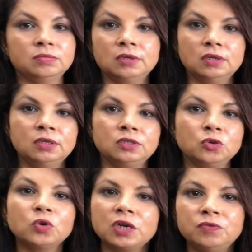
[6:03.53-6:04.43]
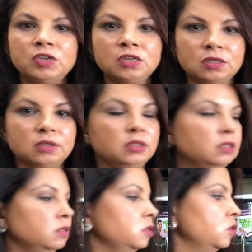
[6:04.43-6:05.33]
it's so convenient.
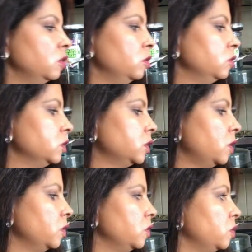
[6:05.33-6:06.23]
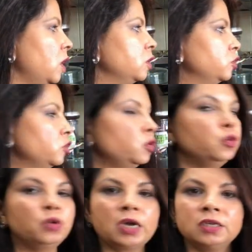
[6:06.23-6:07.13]
So I'll show
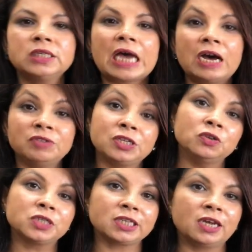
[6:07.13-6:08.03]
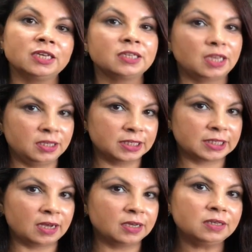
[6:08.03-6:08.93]
you guys how it looks like
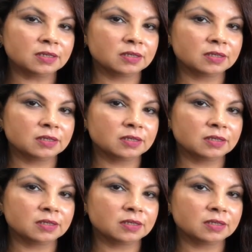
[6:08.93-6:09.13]
inside.